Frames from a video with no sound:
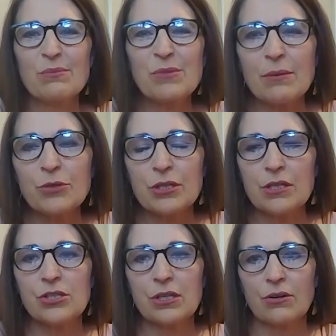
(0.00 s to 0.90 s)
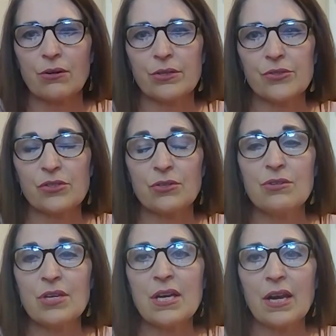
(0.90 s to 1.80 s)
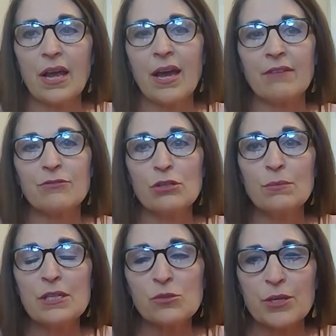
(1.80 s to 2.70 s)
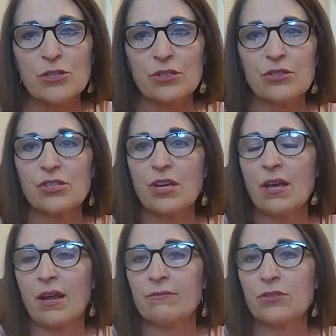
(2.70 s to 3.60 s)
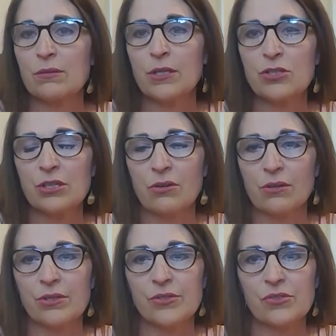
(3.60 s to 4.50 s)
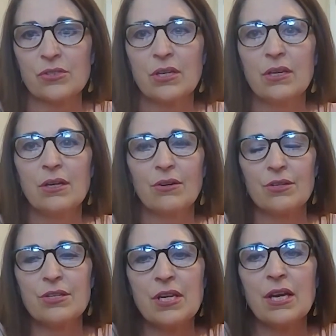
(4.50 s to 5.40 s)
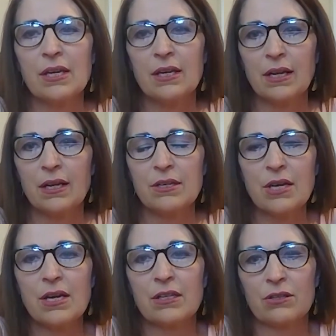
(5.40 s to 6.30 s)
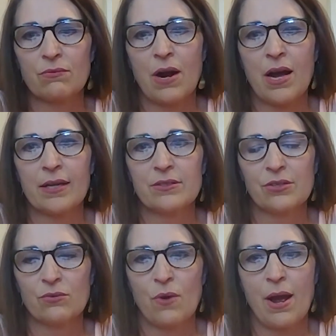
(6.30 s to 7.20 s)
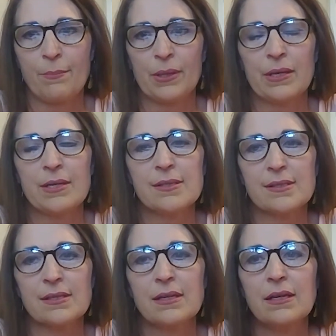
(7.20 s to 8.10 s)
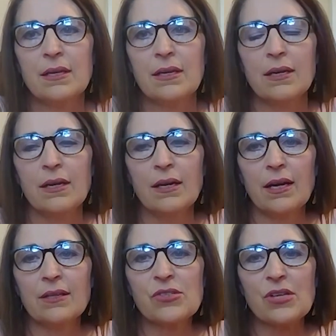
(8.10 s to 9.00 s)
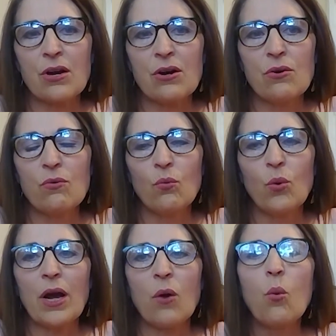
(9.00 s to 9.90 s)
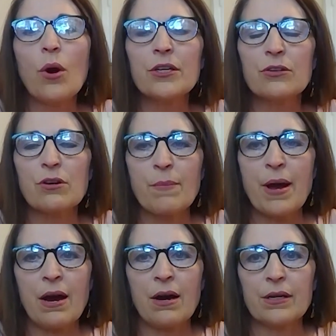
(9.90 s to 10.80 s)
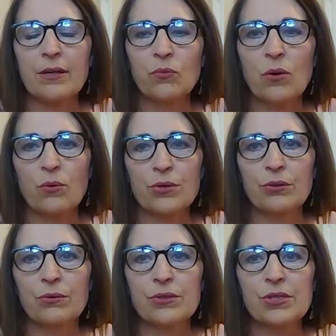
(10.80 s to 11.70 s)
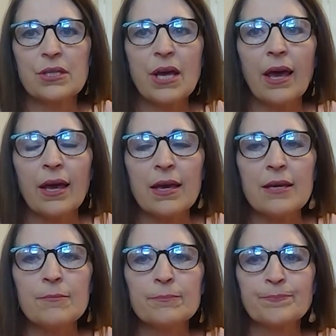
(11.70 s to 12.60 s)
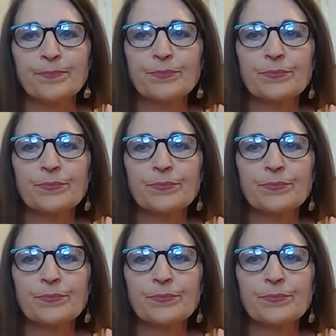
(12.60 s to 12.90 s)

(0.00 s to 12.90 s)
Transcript: but sometimes you need generalists. So you can't have too many specialists, you can't have too many generalists, or you can't get the right place. And so what I wonder about in what we're doing today